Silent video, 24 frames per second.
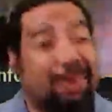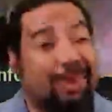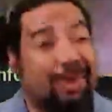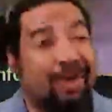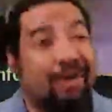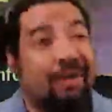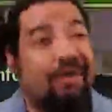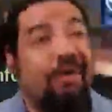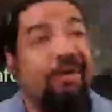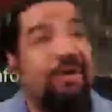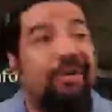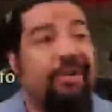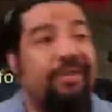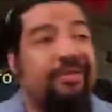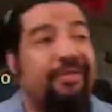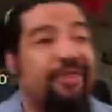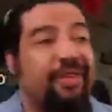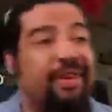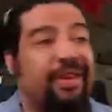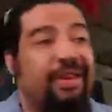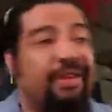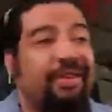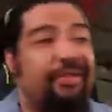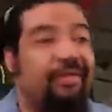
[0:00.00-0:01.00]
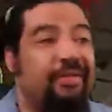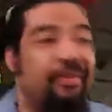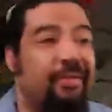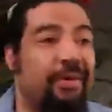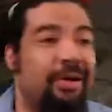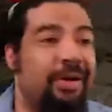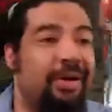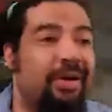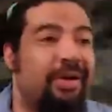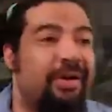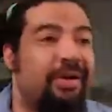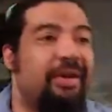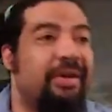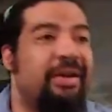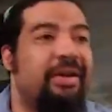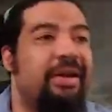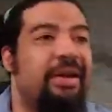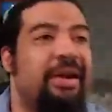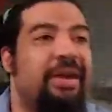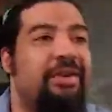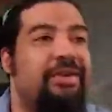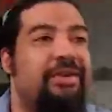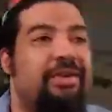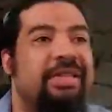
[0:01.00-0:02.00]
we are a good affinity for it.
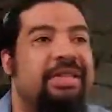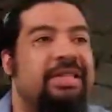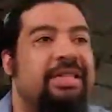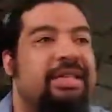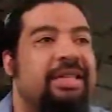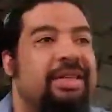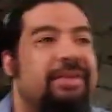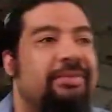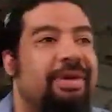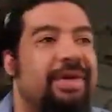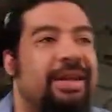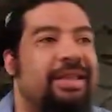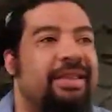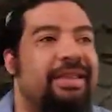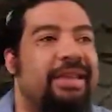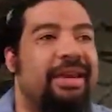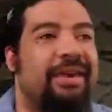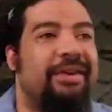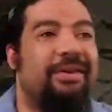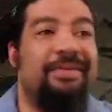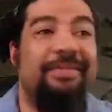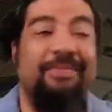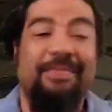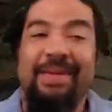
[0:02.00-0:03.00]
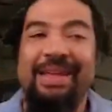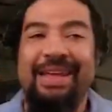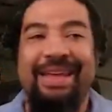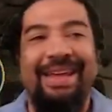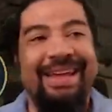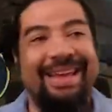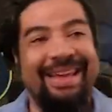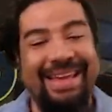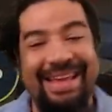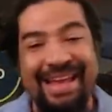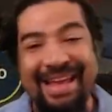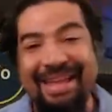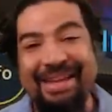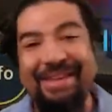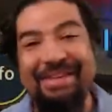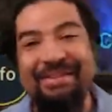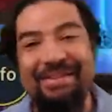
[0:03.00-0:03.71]
And you can see right there, he again